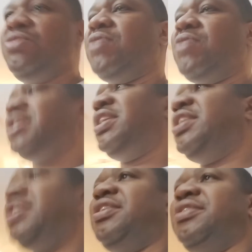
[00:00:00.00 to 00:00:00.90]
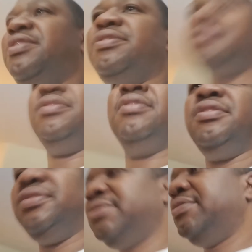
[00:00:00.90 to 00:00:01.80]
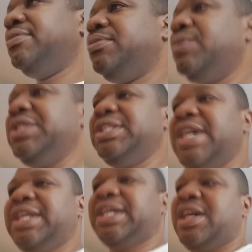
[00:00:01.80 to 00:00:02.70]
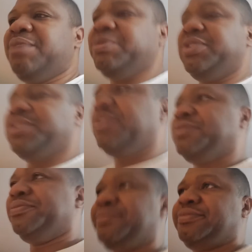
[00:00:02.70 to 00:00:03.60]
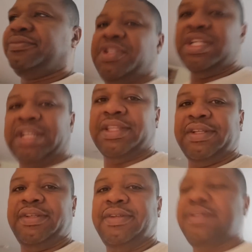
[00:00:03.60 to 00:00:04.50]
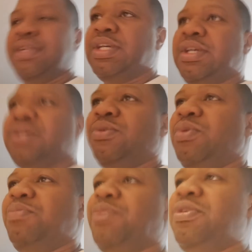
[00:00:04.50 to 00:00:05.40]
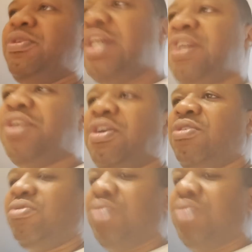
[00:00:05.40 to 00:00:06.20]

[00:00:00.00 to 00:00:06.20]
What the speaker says: Rodney King. What did that accomplish? Nothing. We burnt down our own